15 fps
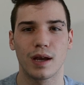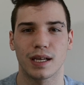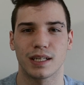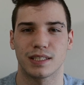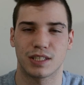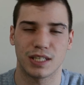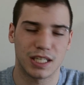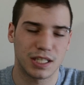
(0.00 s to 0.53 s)

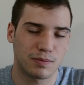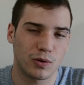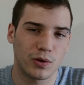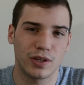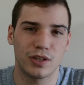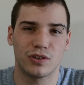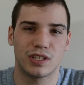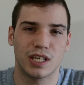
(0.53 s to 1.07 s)
because
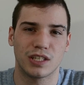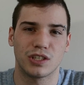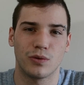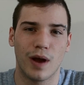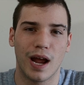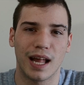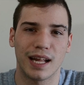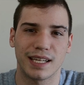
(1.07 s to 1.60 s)
exploring your
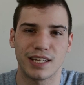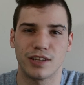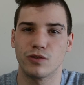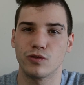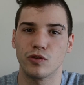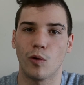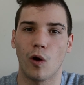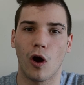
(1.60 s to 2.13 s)
sexuality and
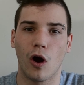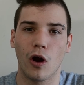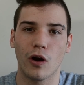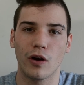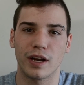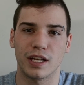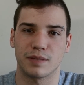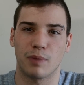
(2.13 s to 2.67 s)
who you
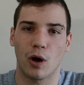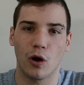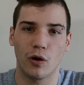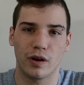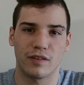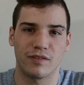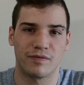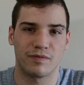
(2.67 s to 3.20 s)
are is
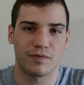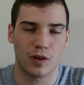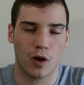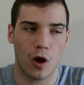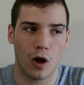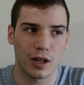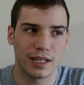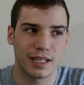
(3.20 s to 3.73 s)
part of
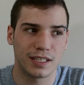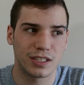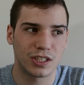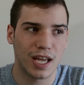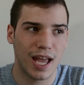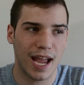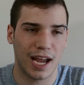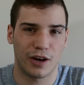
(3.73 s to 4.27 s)

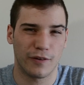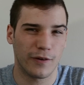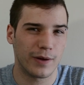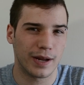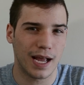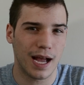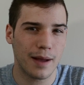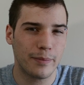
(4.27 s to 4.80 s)
college and
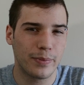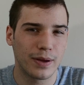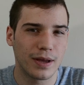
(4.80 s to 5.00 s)
growing up.